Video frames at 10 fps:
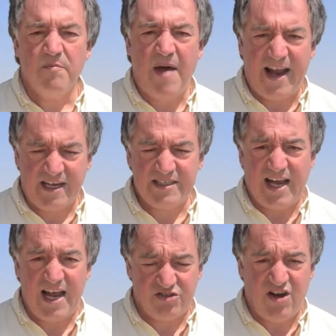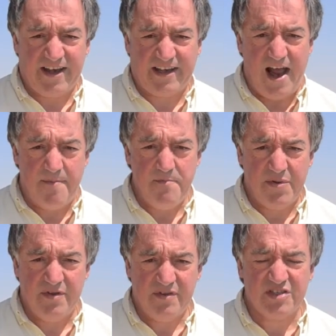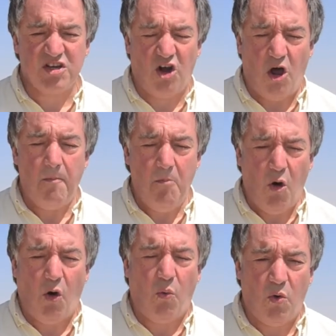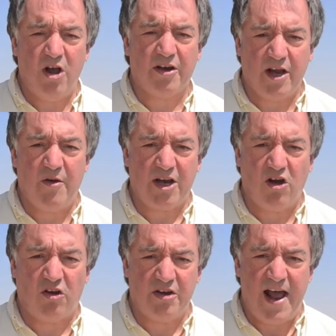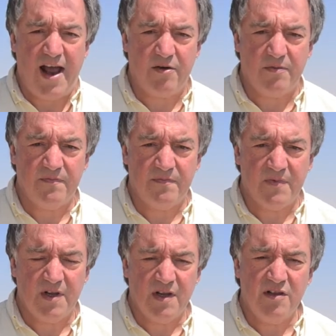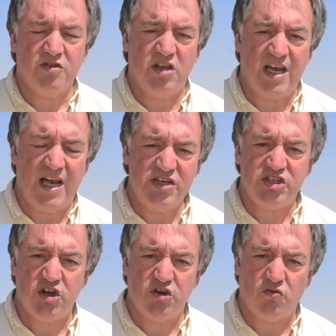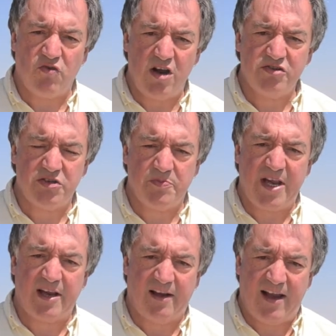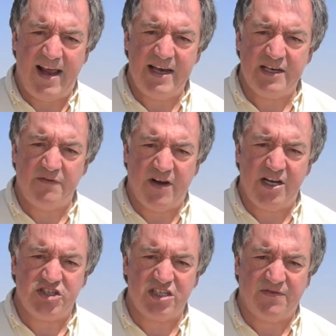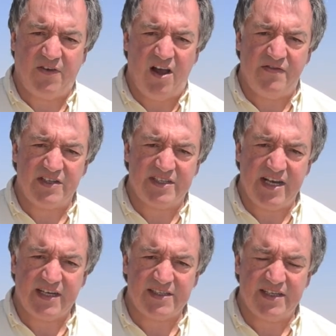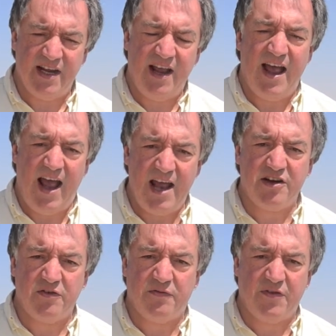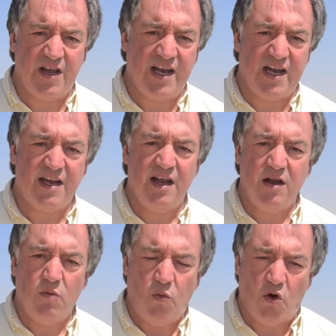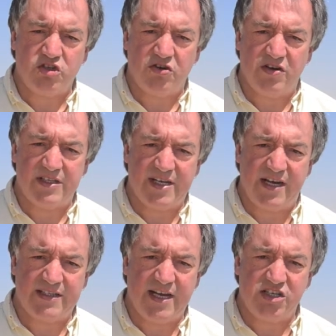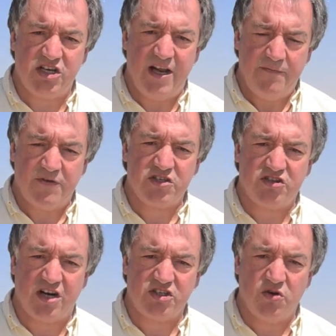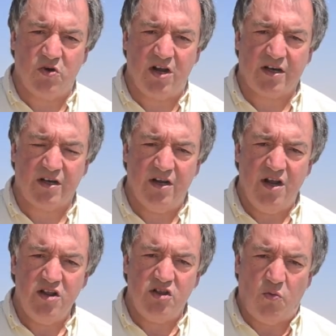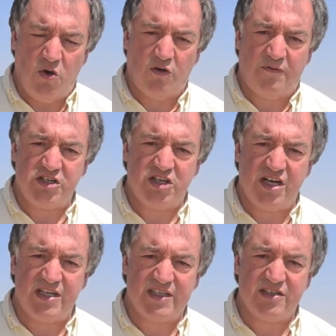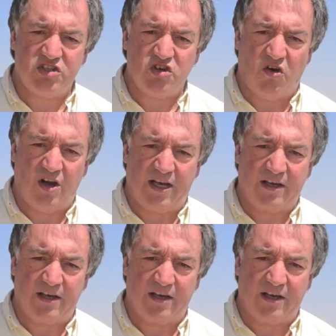Back at Azraq camp, there's a lot more work going on now. The internal roads are being laid in villages 5 and 6 ahead of the water and sanitation infrastructure work that World Vision is installing.